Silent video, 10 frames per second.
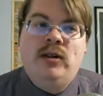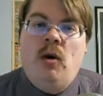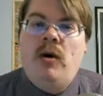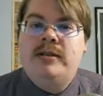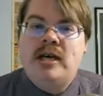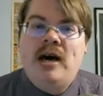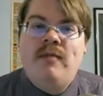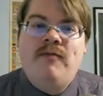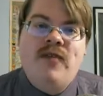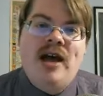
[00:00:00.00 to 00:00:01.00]

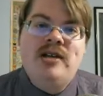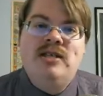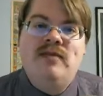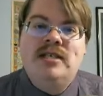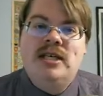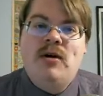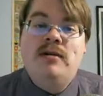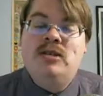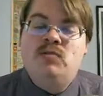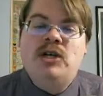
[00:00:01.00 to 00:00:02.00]
longtime fans of the
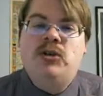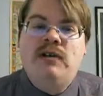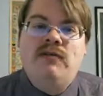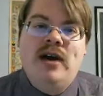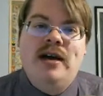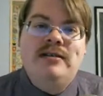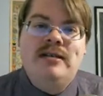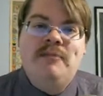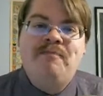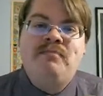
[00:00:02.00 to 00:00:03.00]
series, especially
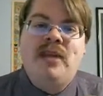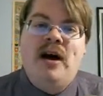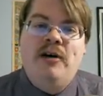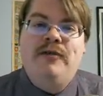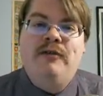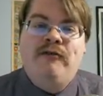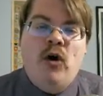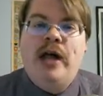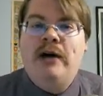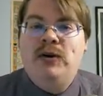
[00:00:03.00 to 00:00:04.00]
fans of
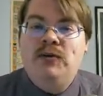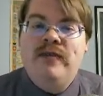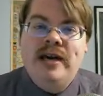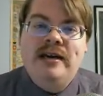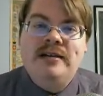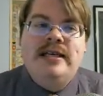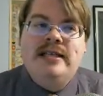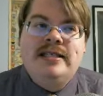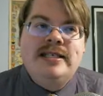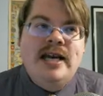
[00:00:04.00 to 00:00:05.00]
Fallout New
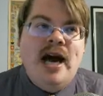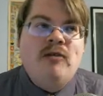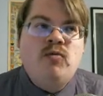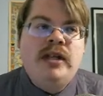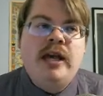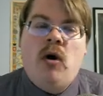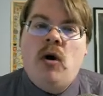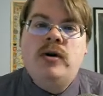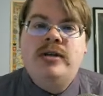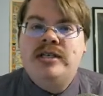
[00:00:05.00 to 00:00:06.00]
Vegas. It's not really
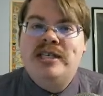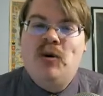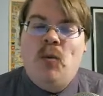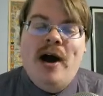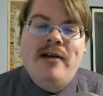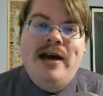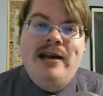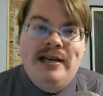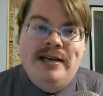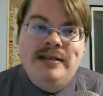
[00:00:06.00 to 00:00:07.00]
hard to see why
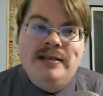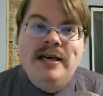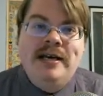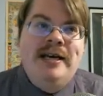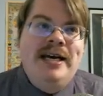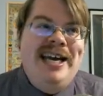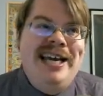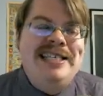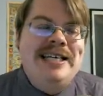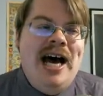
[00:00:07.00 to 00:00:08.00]
that is.
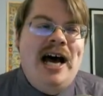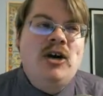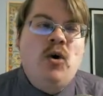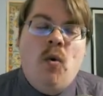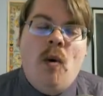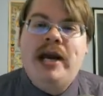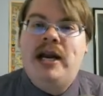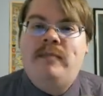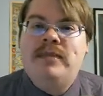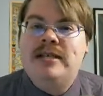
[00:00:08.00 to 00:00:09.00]
It's not
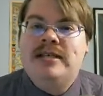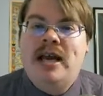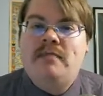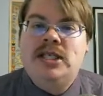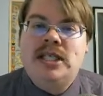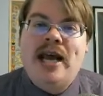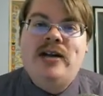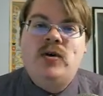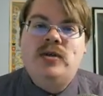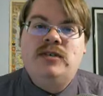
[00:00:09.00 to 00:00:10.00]
quite up to the same
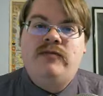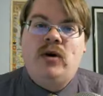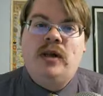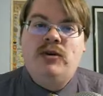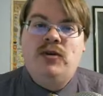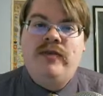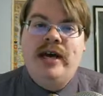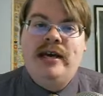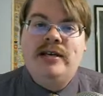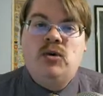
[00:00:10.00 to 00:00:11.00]
standards as Fallout New
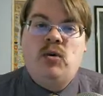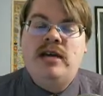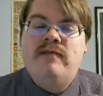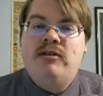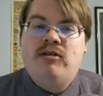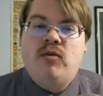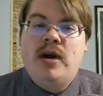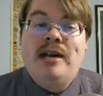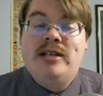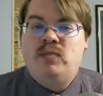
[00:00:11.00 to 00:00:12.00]
Vegas, or even
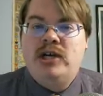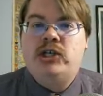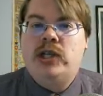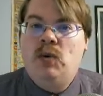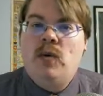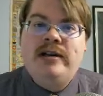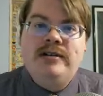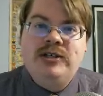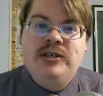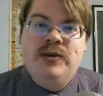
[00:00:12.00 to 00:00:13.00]
3, and especially 1
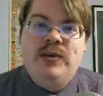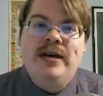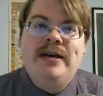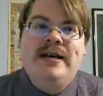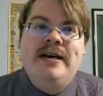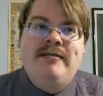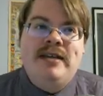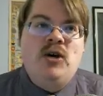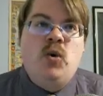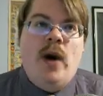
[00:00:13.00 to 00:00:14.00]
and 2.
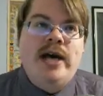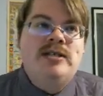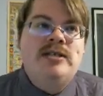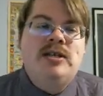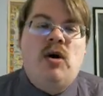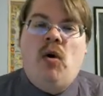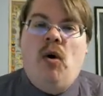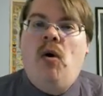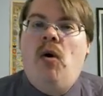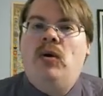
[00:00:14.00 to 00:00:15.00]
The quests
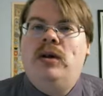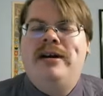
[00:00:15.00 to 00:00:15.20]
are all,